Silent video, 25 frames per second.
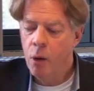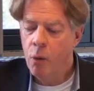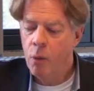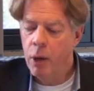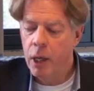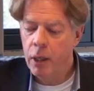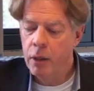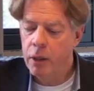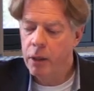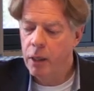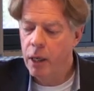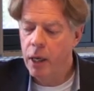
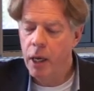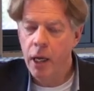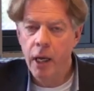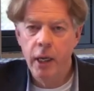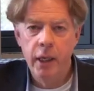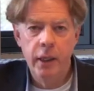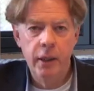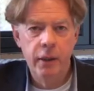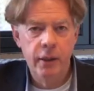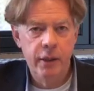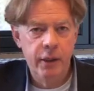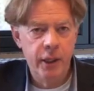Well,
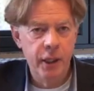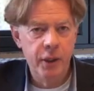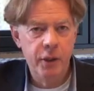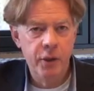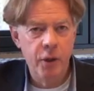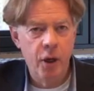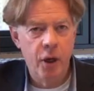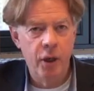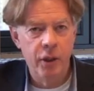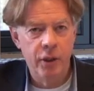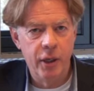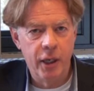I
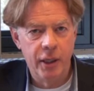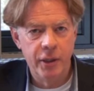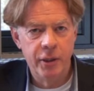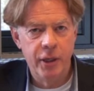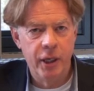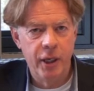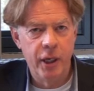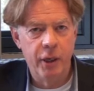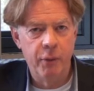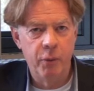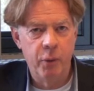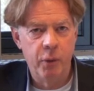
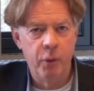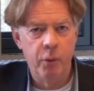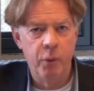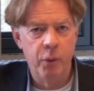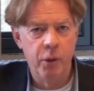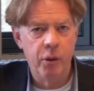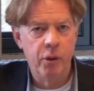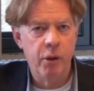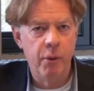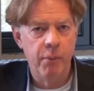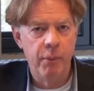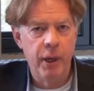said I
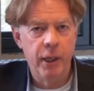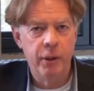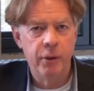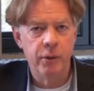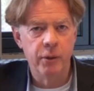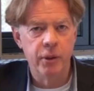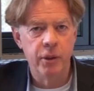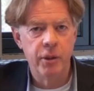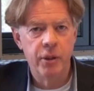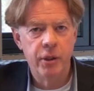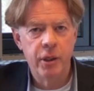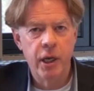would come back
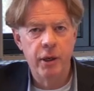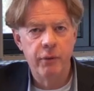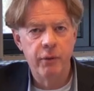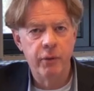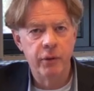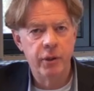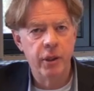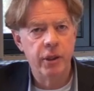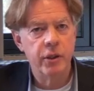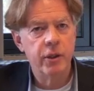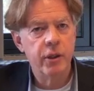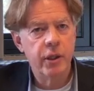to the
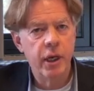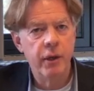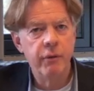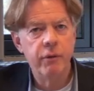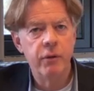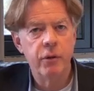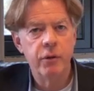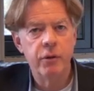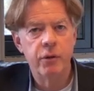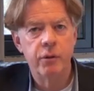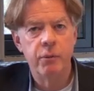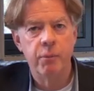scaffolds. And
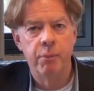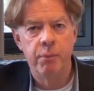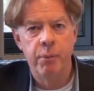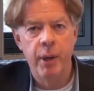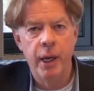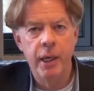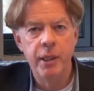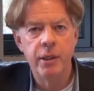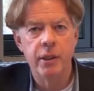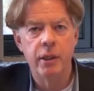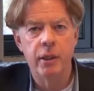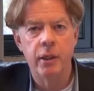scaffolds
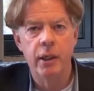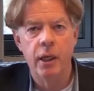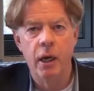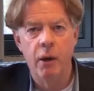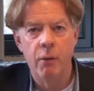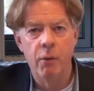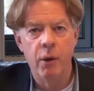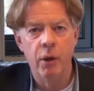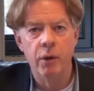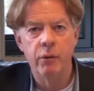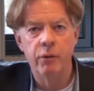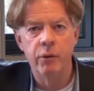basically
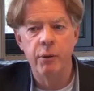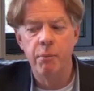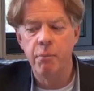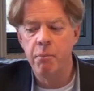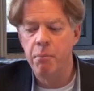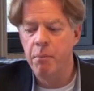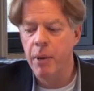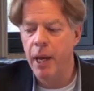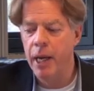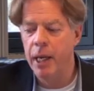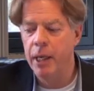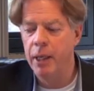are one of the
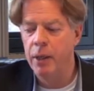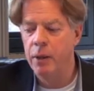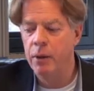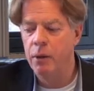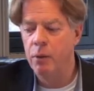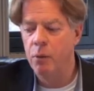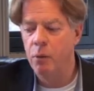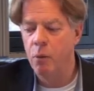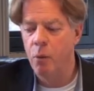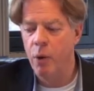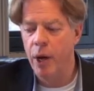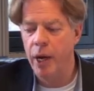
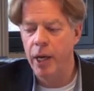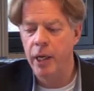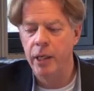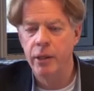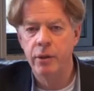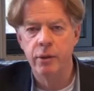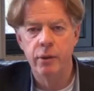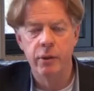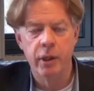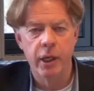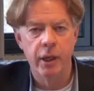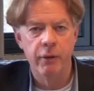main
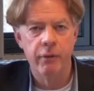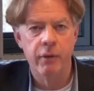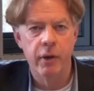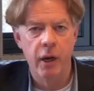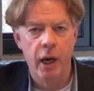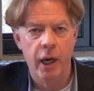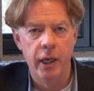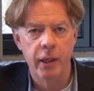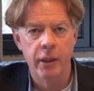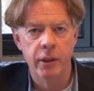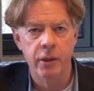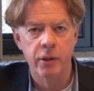ways to give
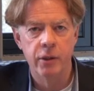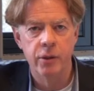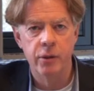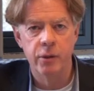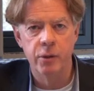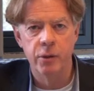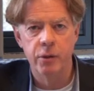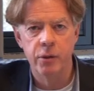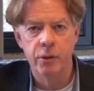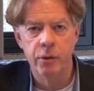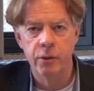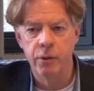guidance
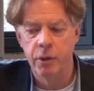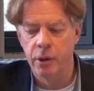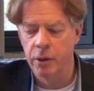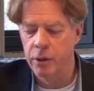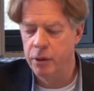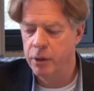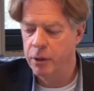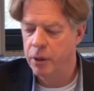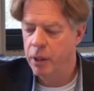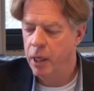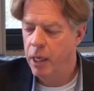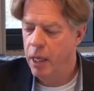to
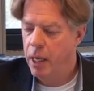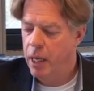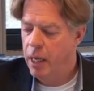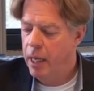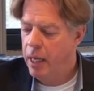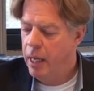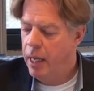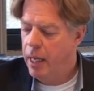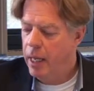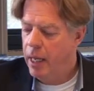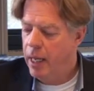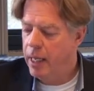students.
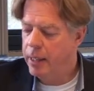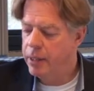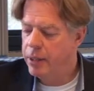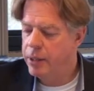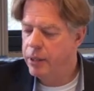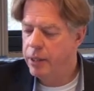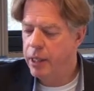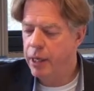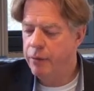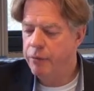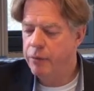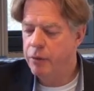And
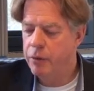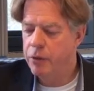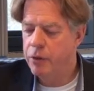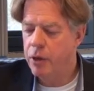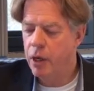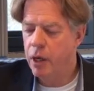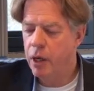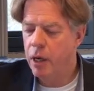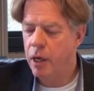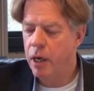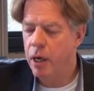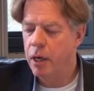scaffolds
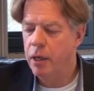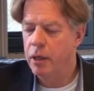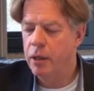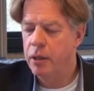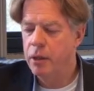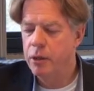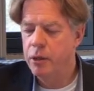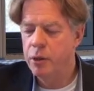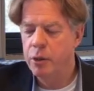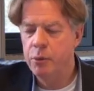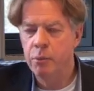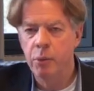are
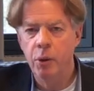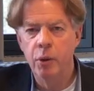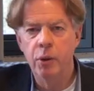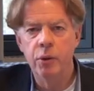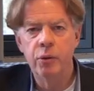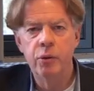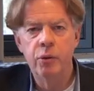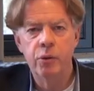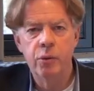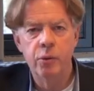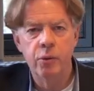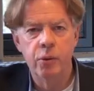
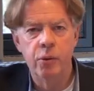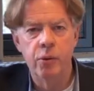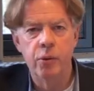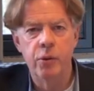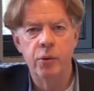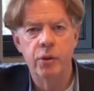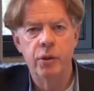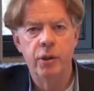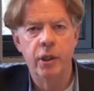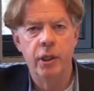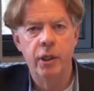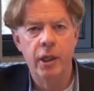small
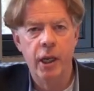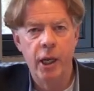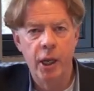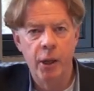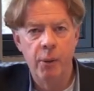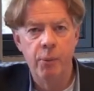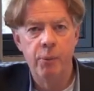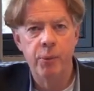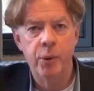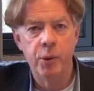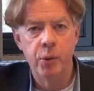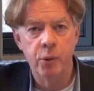tools that
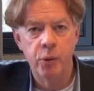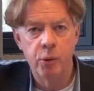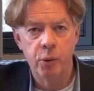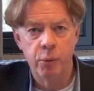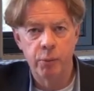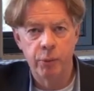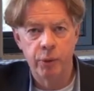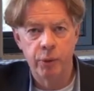help you to